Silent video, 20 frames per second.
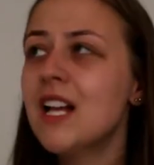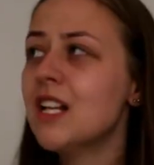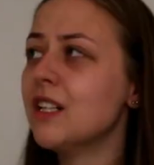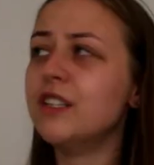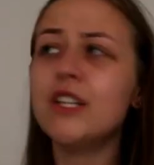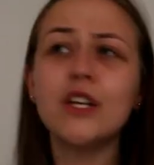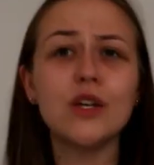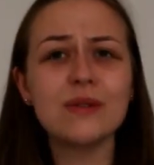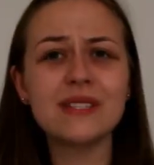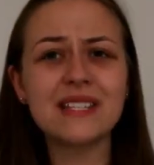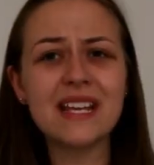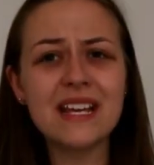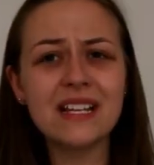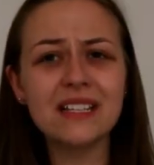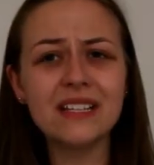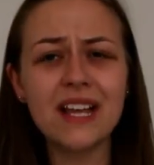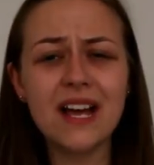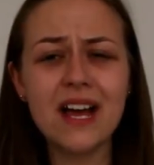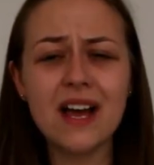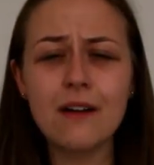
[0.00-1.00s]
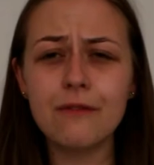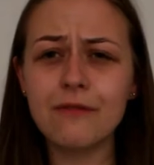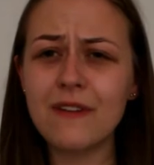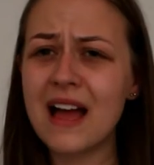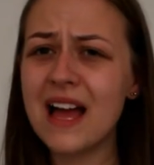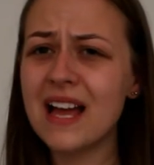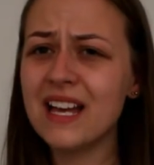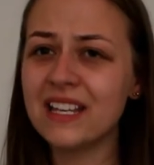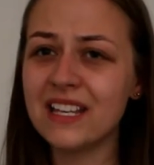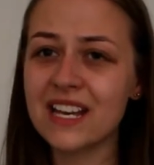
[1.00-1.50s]
losing love,
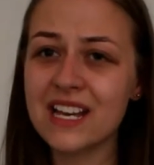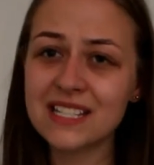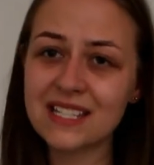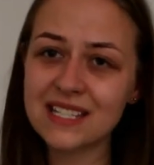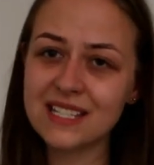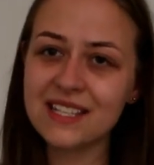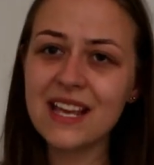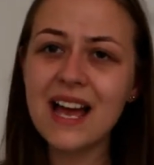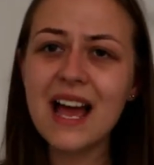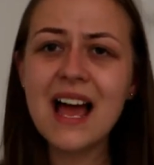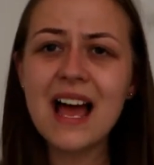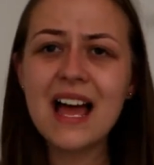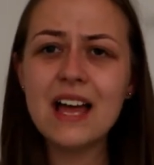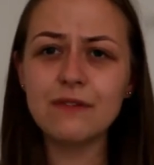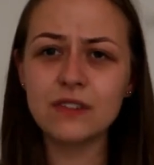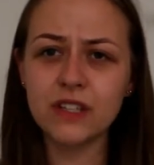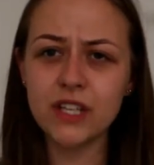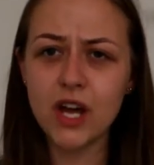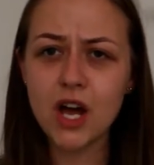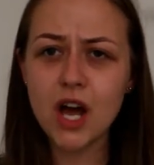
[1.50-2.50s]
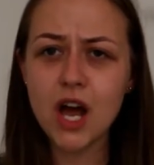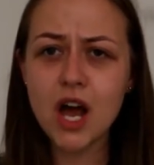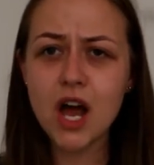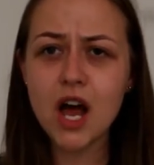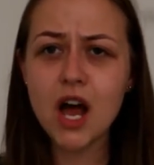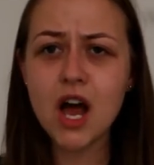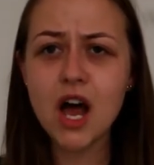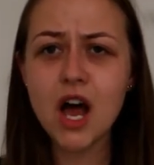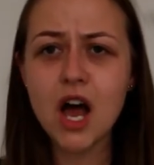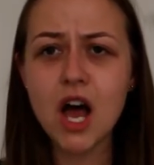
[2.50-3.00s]
I guess I've
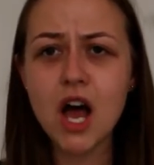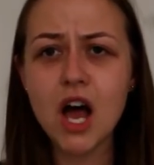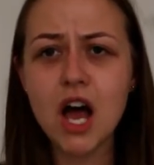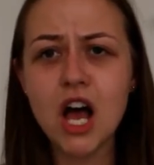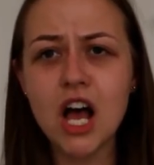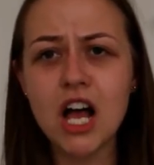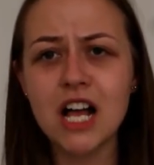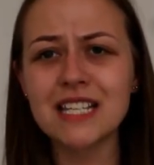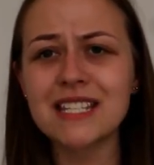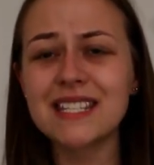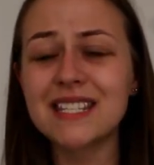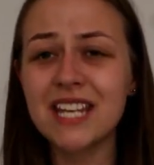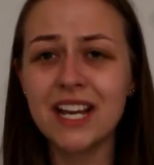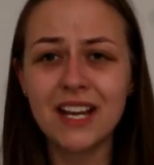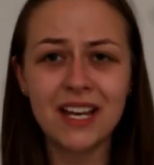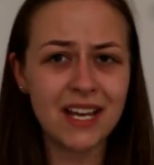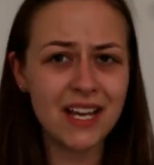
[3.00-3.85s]
lost.